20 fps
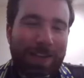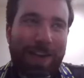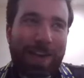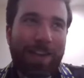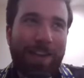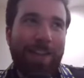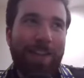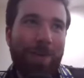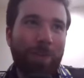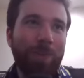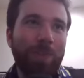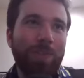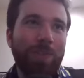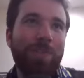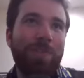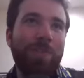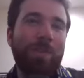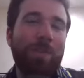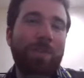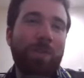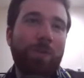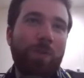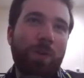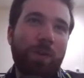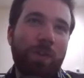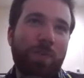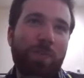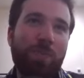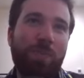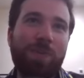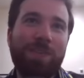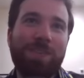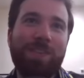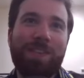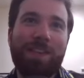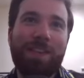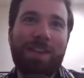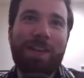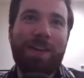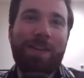Yeah, that was one of the
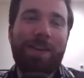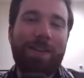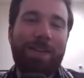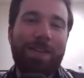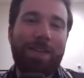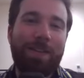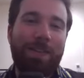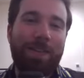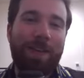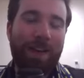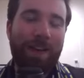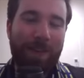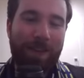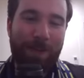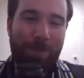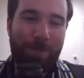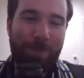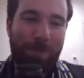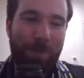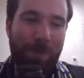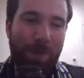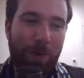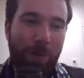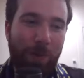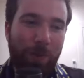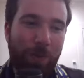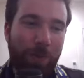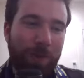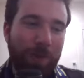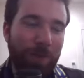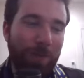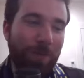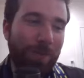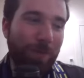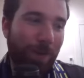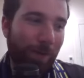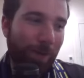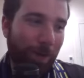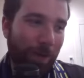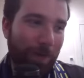points that I kept alluding
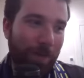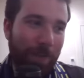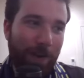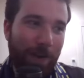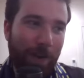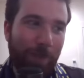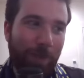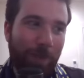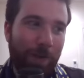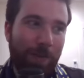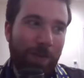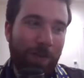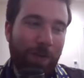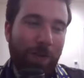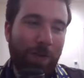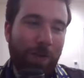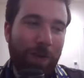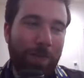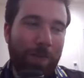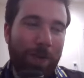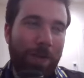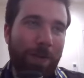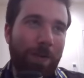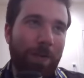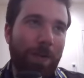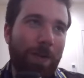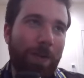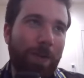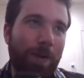to earlier that I wanted to talk about.